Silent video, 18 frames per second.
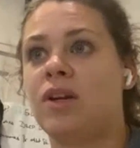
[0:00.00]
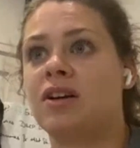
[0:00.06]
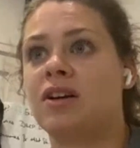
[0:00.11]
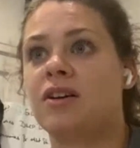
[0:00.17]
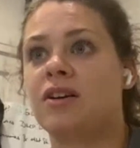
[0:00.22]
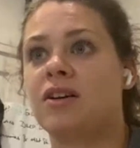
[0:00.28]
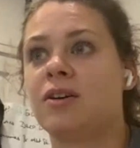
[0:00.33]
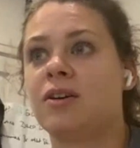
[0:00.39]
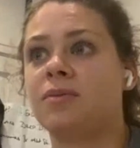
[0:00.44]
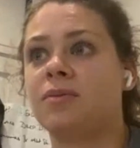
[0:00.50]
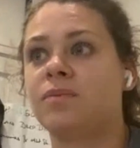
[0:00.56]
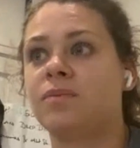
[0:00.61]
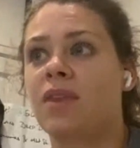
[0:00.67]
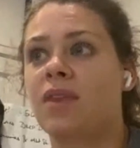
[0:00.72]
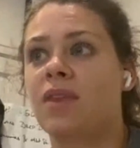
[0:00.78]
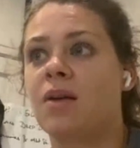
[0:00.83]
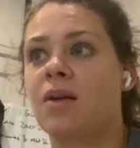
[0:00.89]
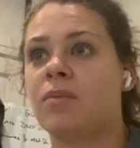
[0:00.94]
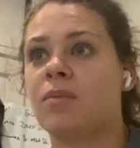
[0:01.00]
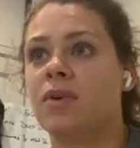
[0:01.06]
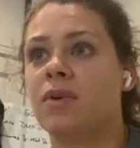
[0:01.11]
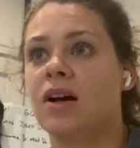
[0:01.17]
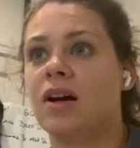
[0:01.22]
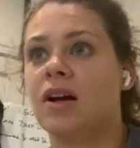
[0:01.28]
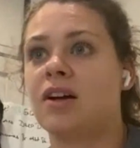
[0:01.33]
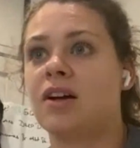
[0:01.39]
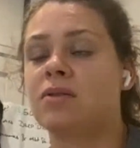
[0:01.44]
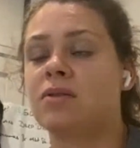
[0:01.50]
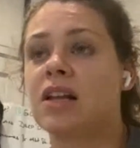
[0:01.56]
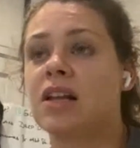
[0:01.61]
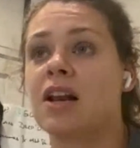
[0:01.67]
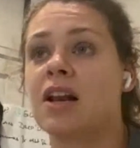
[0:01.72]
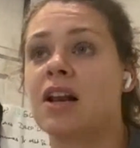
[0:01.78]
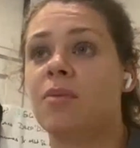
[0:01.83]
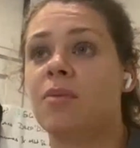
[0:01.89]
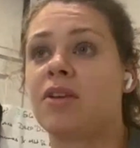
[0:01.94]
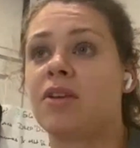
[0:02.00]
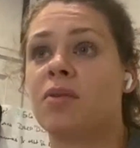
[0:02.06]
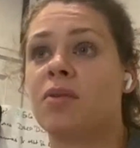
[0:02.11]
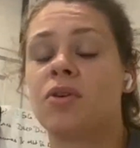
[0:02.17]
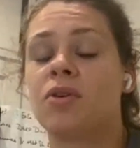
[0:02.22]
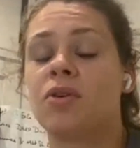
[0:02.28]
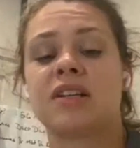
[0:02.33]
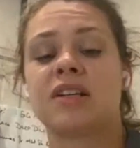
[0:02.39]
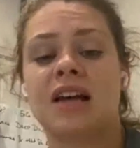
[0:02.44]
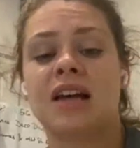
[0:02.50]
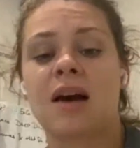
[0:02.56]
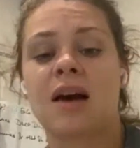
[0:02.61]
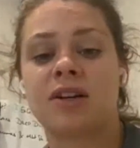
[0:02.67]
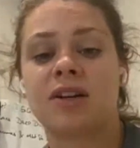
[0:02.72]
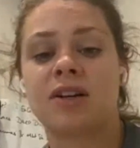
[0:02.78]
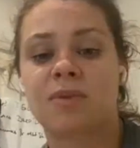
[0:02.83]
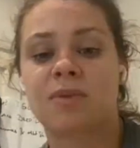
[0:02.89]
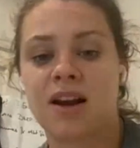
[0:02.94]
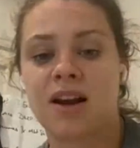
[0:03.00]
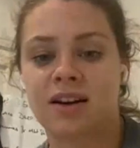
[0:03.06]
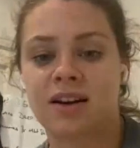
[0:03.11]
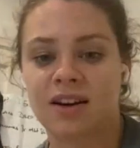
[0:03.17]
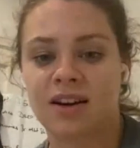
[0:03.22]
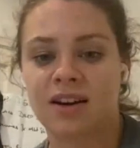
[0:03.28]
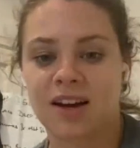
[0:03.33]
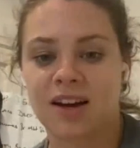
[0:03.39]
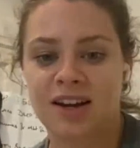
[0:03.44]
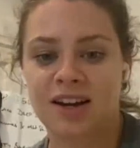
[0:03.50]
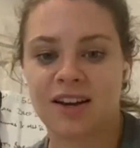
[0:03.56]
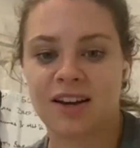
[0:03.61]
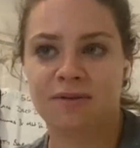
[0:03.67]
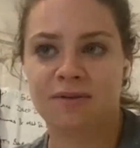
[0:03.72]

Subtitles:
you're, I suppose, a little bit of a more established player, you